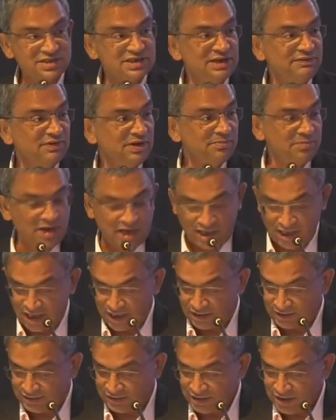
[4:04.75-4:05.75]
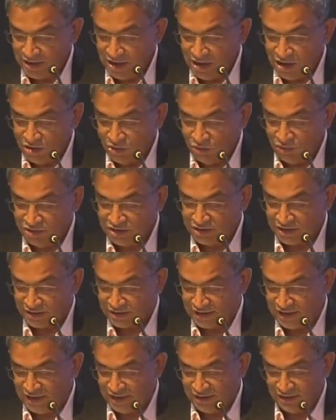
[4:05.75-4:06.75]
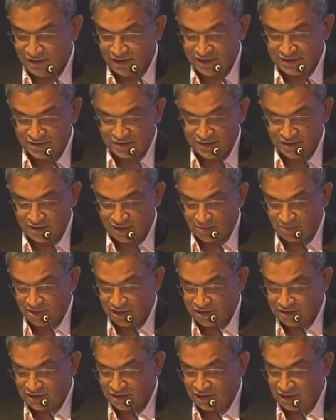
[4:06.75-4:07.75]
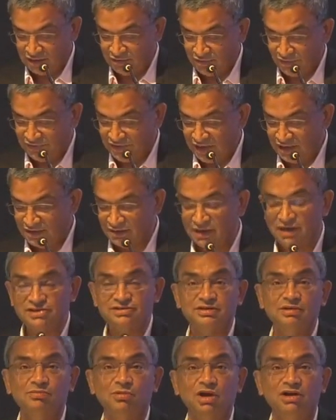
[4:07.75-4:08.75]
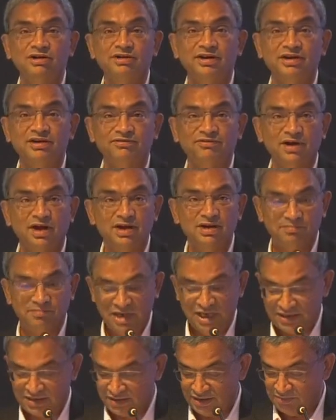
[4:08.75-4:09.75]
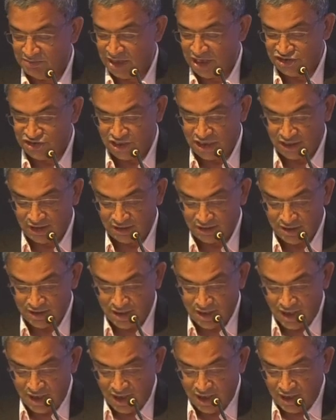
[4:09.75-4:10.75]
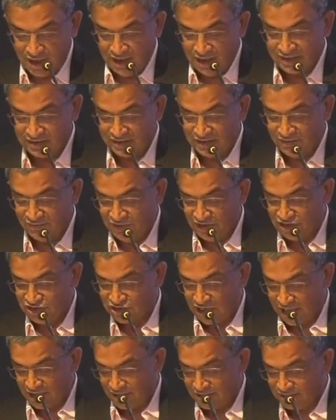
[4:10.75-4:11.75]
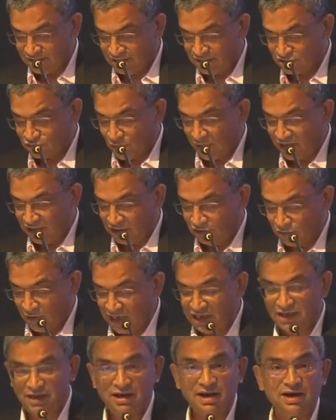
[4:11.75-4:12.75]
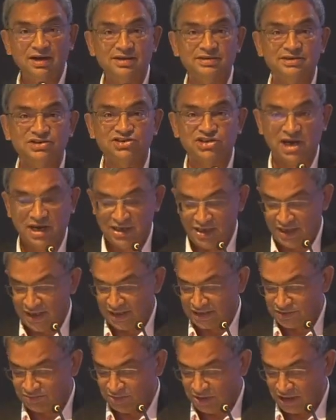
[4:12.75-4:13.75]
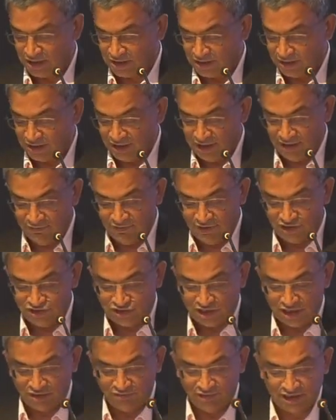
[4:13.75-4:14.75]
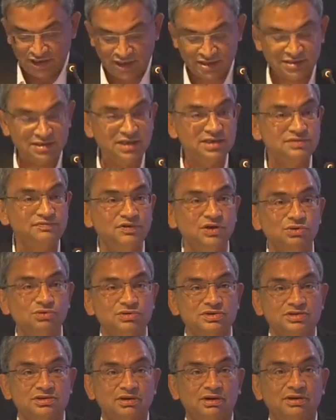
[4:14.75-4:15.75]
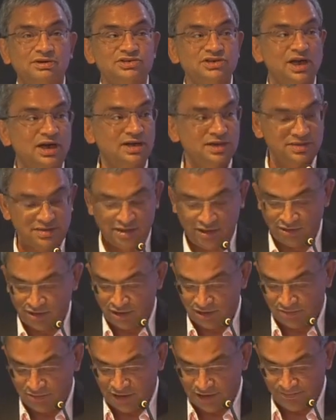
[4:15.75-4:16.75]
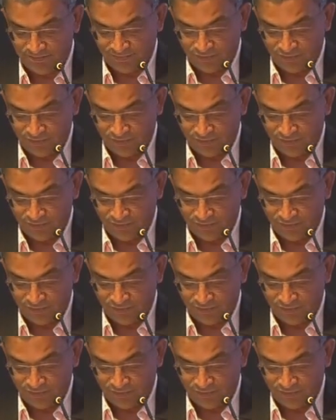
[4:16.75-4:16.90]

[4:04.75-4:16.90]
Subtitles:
Stephen Barnett, who is the senior resident representative of the International Monetary Fund based in Beijing. He has lived in China since 2020 and is a China expert. He will share with us his views on China's economy.